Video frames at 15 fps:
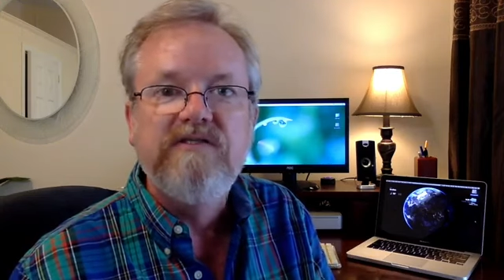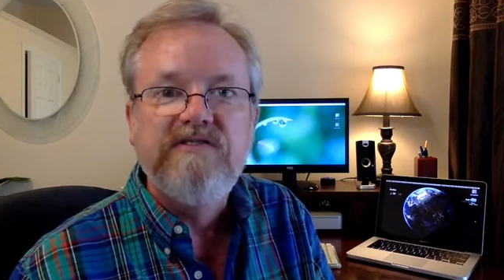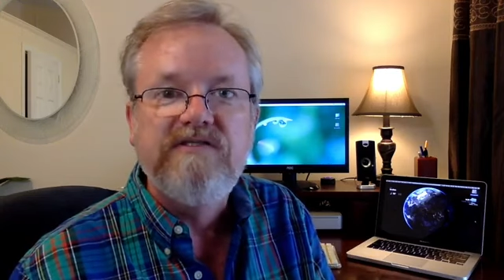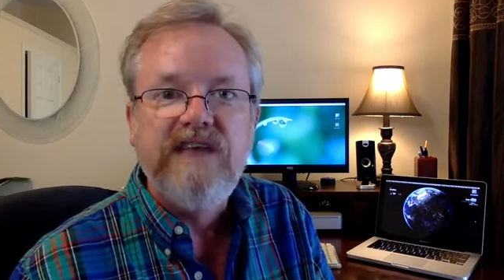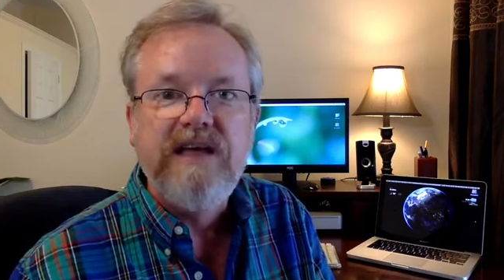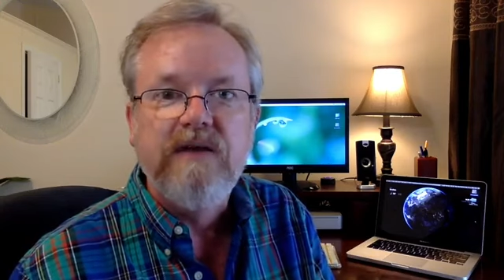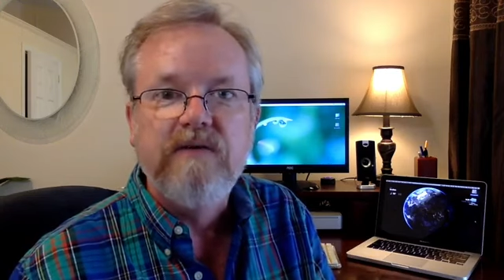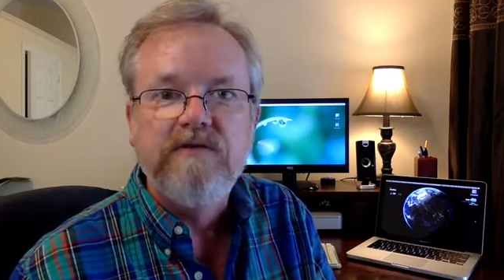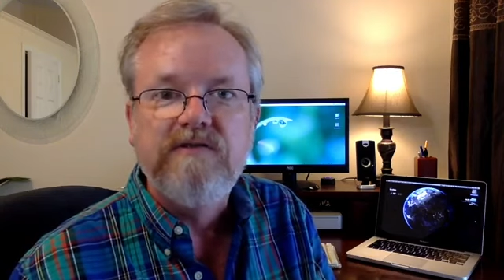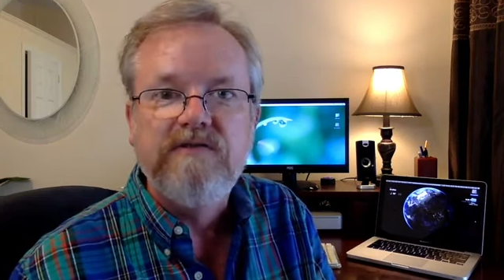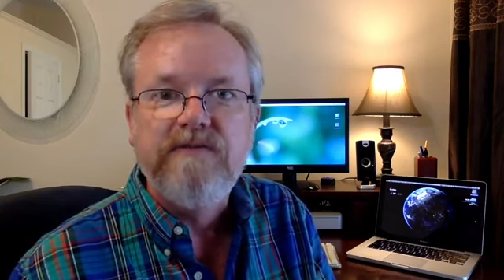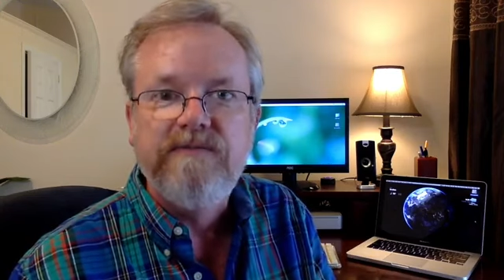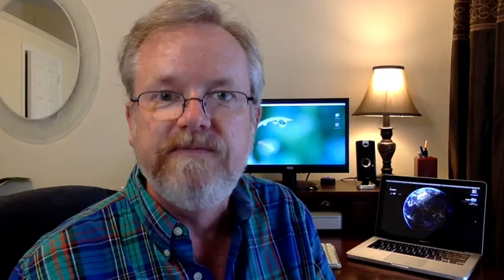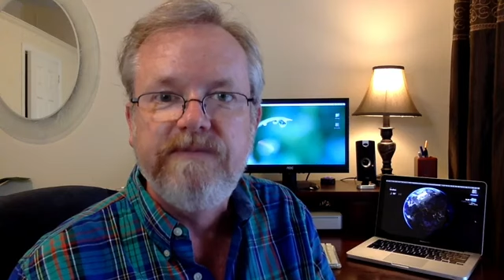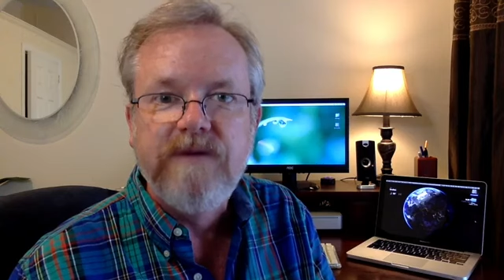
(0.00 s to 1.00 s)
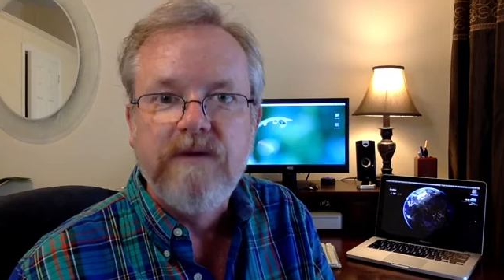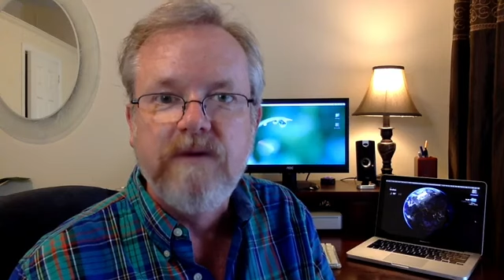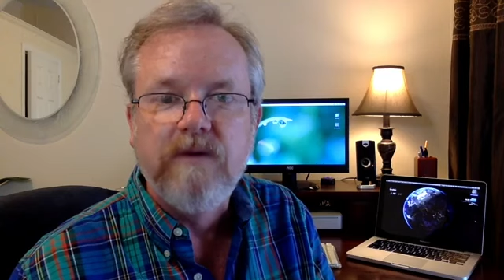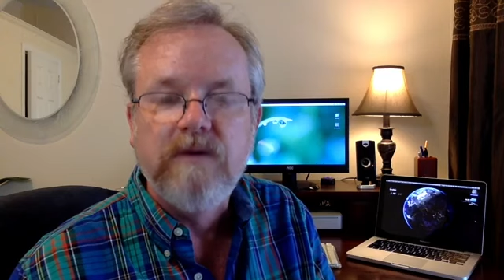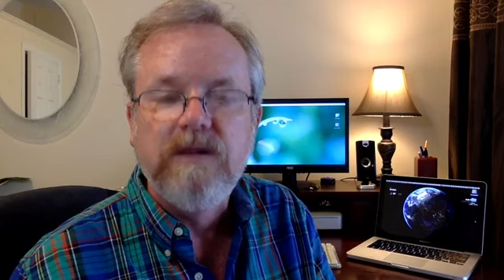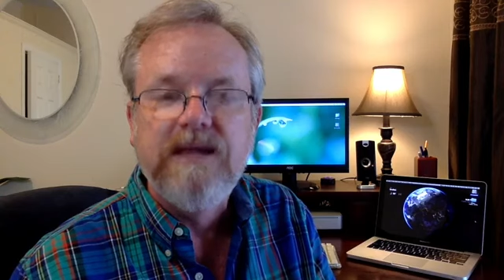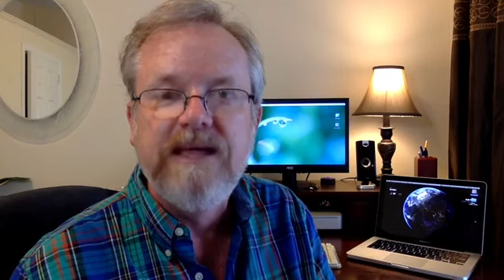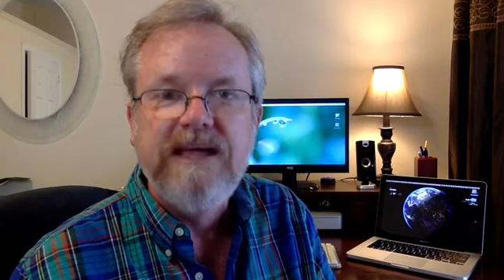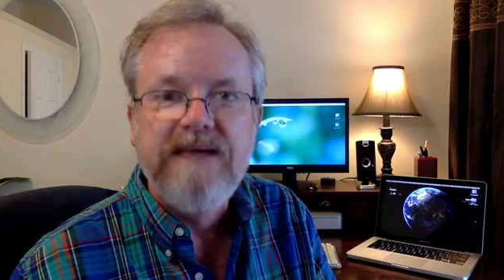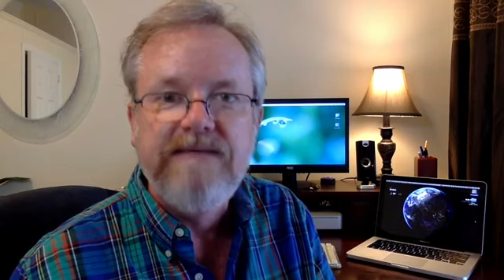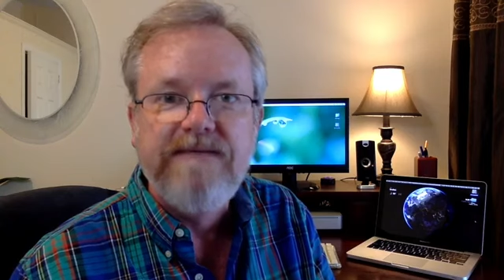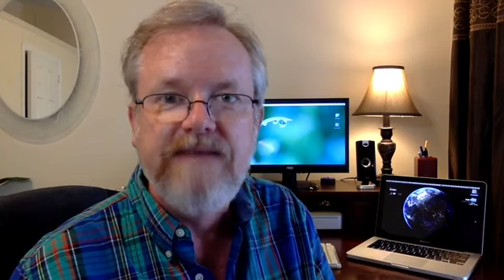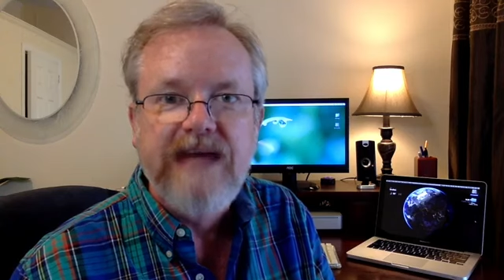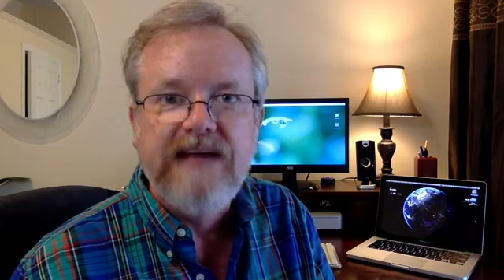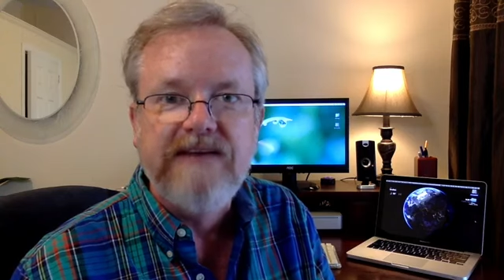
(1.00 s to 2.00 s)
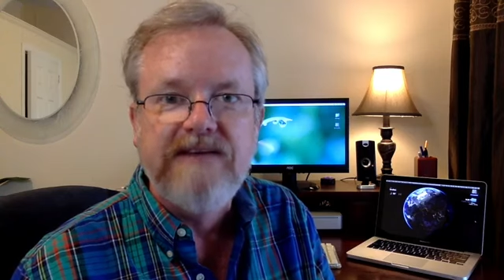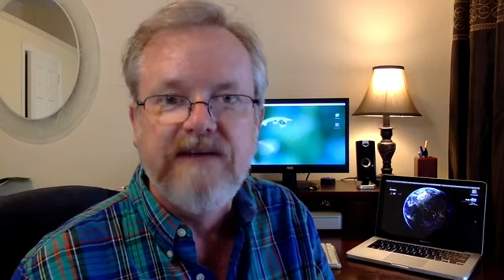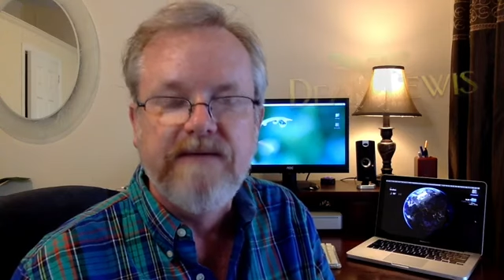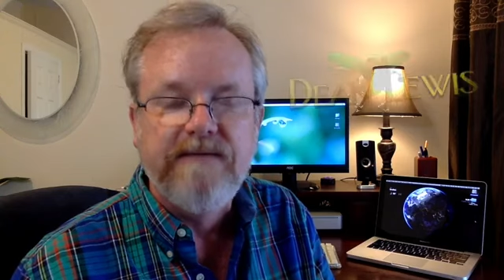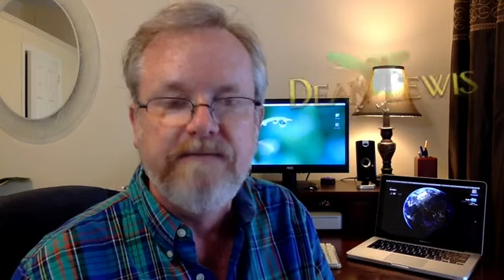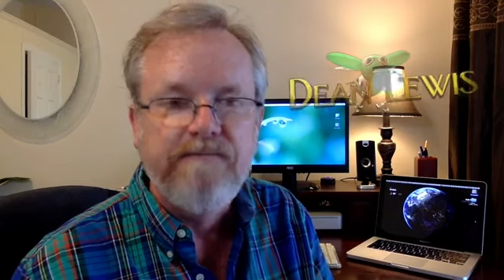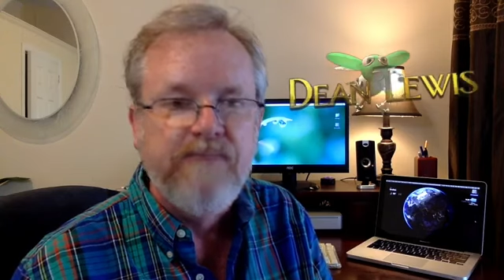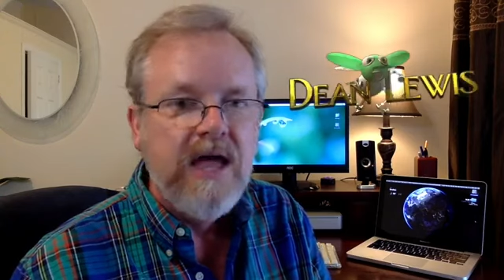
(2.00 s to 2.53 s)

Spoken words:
sales funnel effective.